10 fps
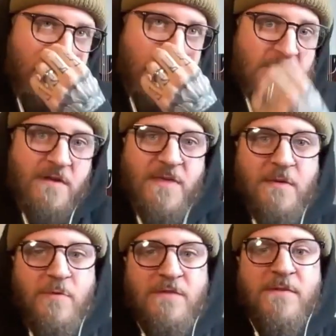which I
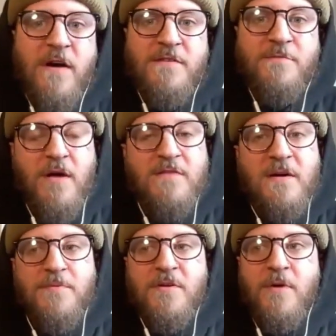think we've kind of worked
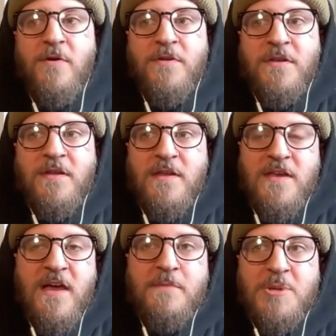out pretty well and
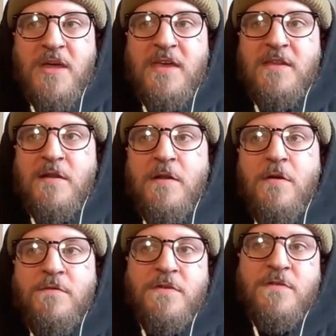encapsulated in a
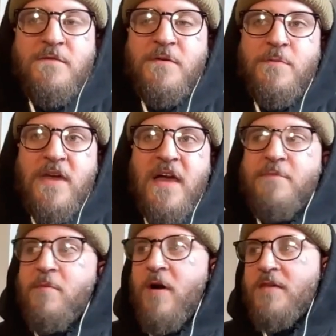lot of the stuff that we
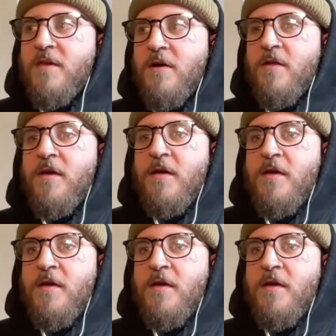have been working on.